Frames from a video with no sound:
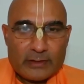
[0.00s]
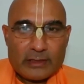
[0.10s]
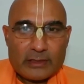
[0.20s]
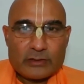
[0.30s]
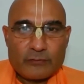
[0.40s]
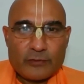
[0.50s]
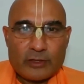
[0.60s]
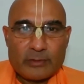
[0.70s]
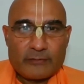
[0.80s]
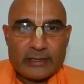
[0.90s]
in the
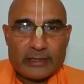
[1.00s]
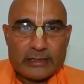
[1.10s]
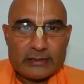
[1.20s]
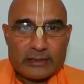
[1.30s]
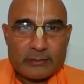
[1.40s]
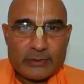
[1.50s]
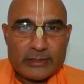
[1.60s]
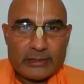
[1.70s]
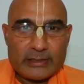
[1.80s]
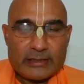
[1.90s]
form of Gadadhara
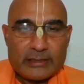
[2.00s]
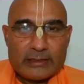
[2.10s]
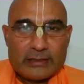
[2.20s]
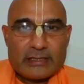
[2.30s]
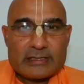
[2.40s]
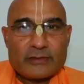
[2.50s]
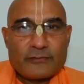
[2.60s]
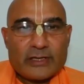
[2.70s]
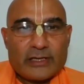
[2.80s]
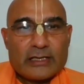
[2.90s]
Pandit is a
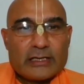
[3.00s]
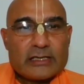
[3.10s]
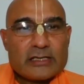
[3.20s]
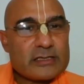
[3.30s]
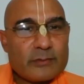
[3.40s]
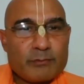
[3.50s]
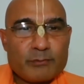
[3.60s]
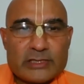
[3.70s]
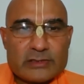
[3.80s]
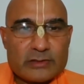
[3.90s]
very
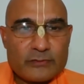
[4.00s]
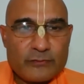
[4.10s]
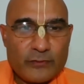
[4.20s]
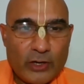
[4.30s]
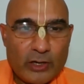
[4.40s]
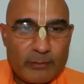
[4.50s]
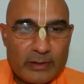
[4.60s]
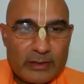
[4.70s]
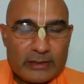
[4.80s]
submissive form.